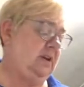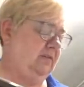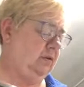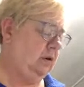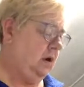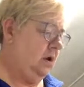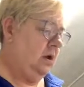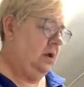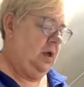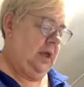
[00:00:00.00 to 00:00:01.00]
whatever.
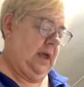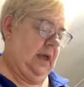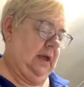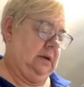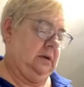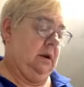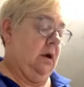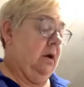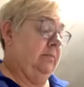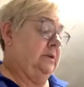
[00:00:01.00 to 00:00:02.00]

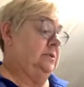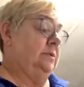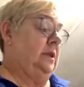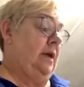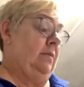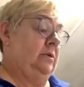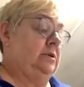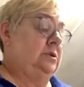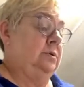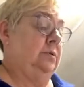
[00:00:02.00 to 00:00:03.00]
And I'll be doing that
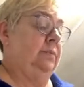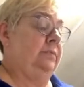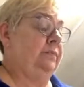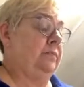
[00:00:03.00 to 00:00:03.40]
one too.